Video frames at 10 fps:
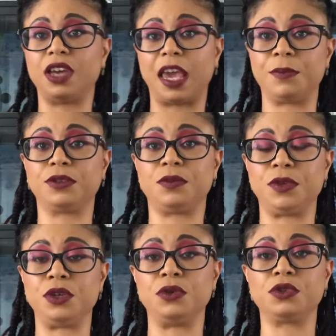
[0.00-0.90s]
able to be
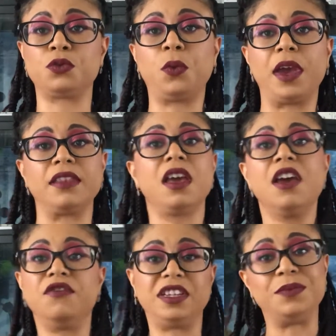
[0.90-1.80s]
used with
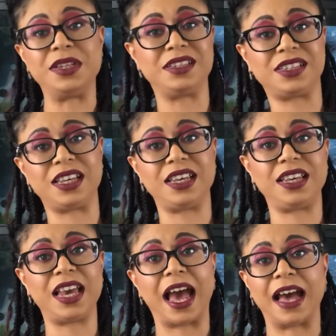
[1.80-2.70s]
vitamin C
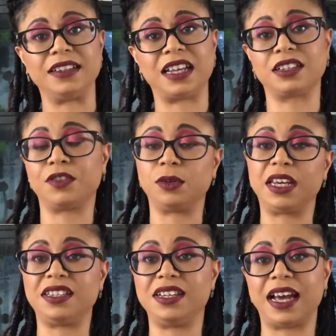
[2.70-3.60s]
and
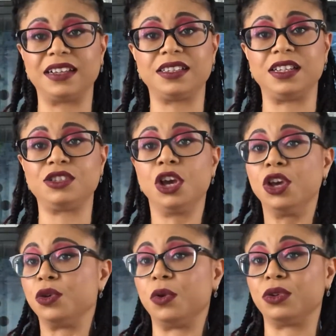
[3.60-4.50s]
exfoliating acids,
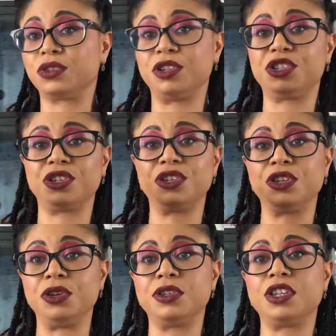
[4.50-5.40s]
you also shouldn't
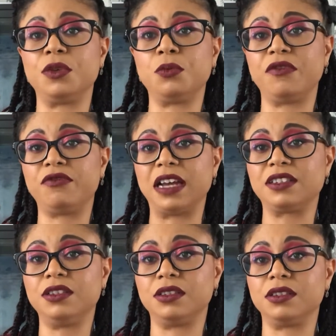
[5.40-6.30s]
use it with
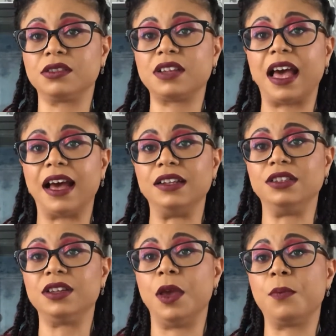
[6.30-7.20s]
retinols and
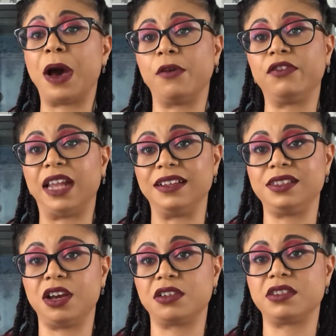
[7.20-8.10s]
powerful
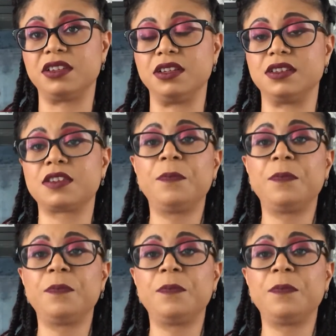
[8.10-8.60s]
antioxidants.